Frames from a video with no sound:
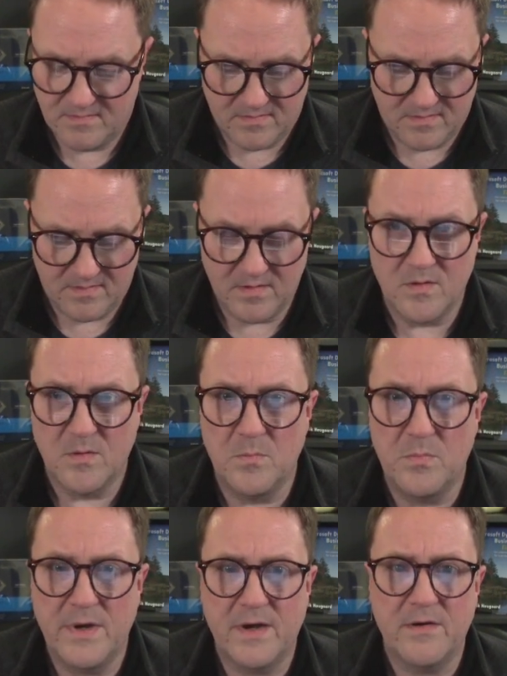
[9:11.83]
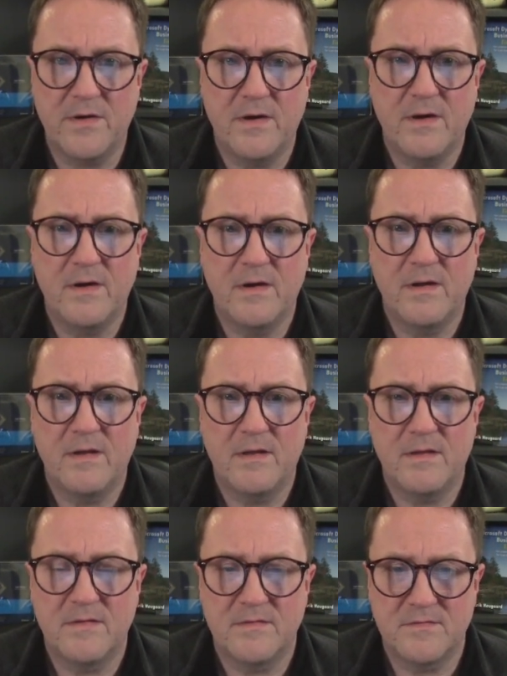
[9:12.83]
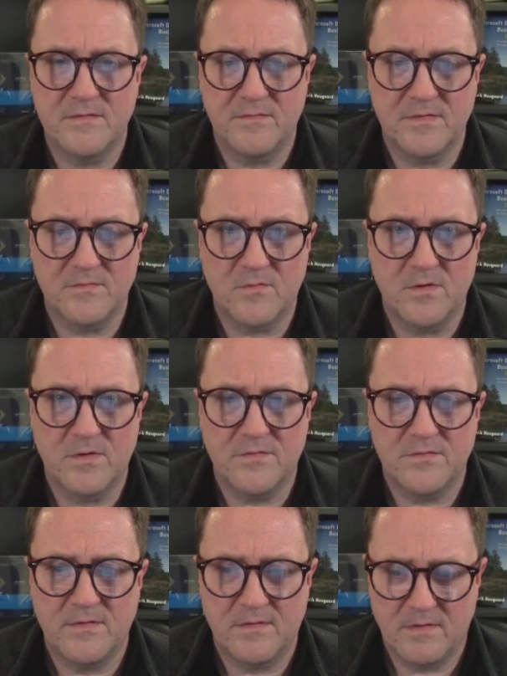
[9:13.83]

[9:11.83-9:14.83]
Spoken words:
bigger. Let's see if this works.